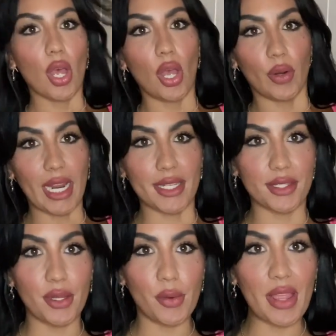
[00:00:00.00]
Okay,
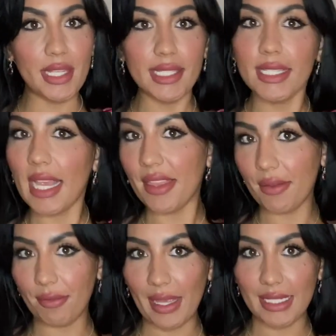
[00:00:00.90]
so this is
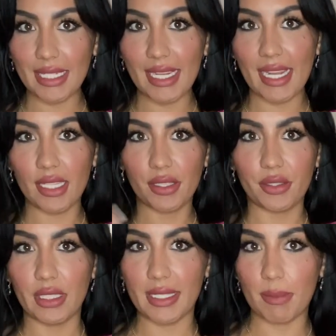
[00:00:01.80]
the Fendi
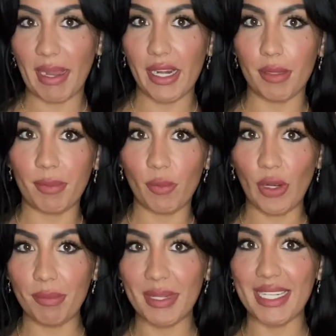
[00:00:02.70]
little inspired
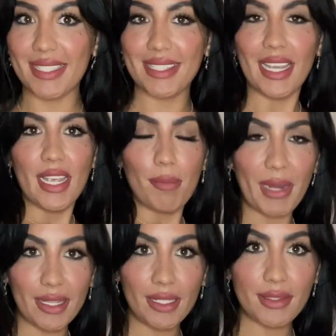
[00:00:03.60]
one-piece
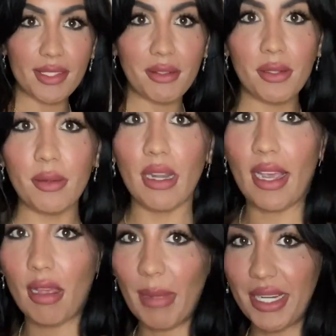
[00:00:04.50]
bathing suit.
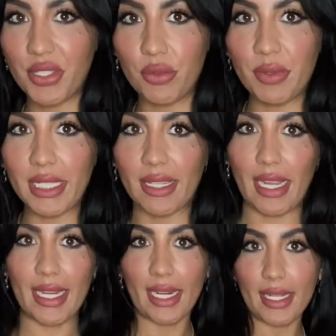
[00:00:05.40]
I do really
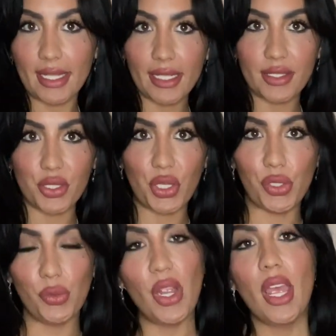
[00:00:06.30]
like it. I think it's
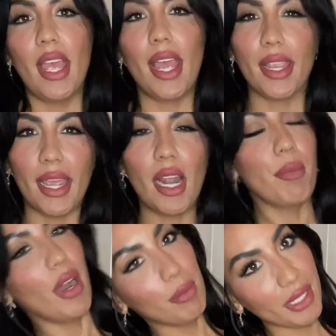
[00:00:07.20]
cute. Again, I'm
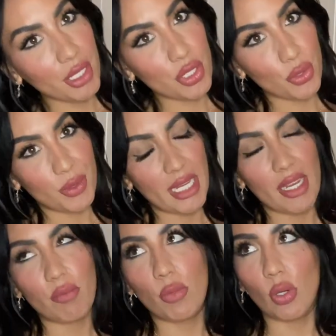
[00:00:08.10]
probably gonna use
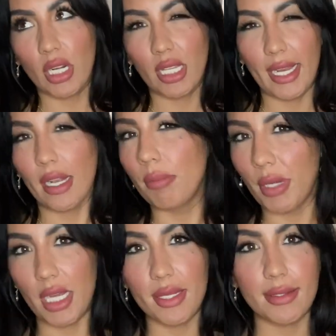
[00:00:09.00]
it more like a
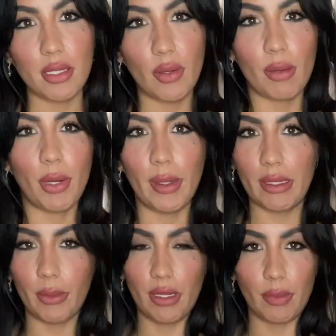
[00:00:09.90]
bodysuit and probably
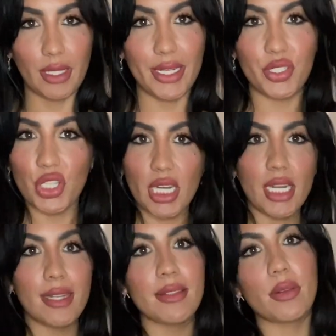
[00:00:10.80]
wear it with like
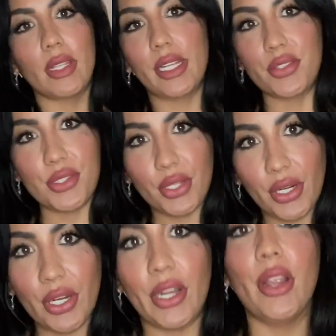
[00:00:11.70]
jeans or like a
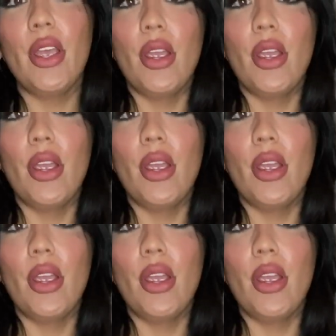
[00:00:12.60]
skirt